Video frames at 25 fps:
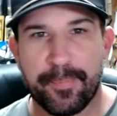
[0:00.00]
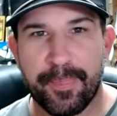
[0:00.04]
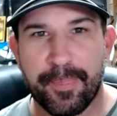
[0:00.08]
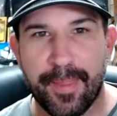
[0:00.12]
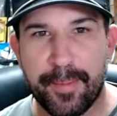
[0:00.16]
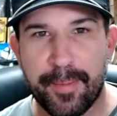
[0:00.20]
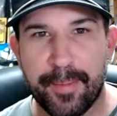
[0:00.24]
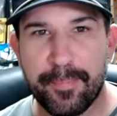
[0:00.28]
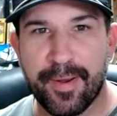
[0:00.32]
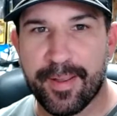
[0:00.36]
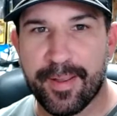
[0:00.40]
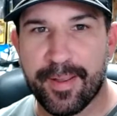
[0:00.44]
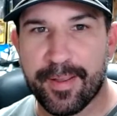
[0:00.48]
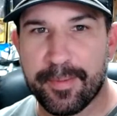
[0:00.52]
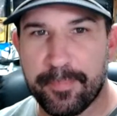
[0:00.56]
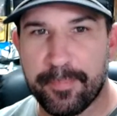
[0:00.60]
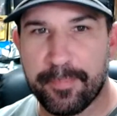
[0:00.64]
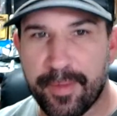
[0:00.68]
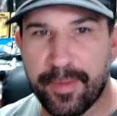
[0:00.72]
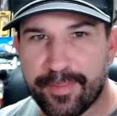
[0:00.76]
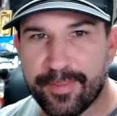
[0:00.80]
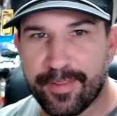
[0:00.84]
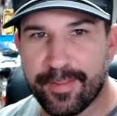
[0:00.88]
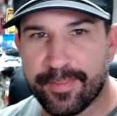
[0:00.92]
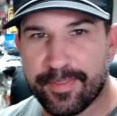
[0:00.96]
I bet I can
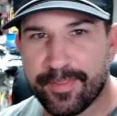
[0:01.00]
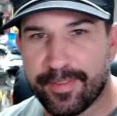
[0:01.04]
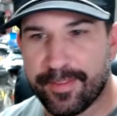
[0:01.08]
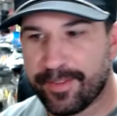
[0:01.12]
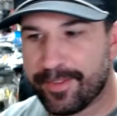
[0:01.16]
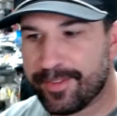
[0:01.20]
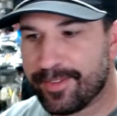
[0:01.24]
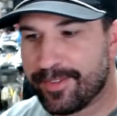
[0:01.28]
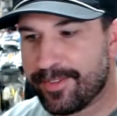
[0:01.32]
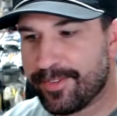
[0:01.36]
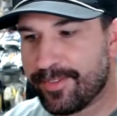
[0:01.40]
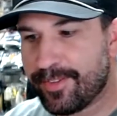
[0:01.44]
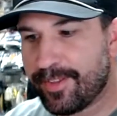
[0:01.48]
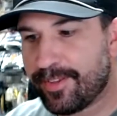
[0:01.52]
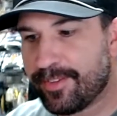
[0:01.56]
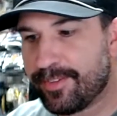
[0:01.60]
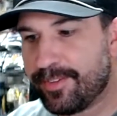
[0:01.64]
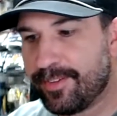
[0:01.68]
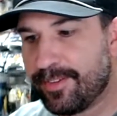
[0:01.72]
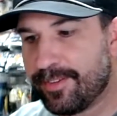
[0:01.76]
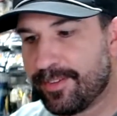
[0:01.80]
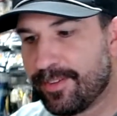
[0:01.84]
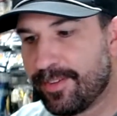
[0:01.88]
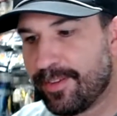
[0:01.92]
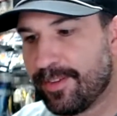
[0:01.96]
make that thing
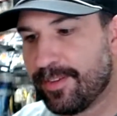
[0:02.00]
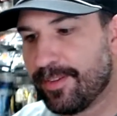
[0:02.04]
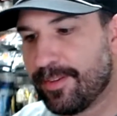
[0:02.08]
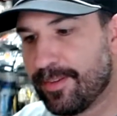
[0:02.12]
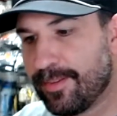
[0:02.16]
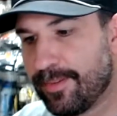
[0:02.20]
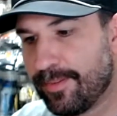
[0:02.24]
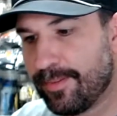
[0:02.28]
sexy as hell?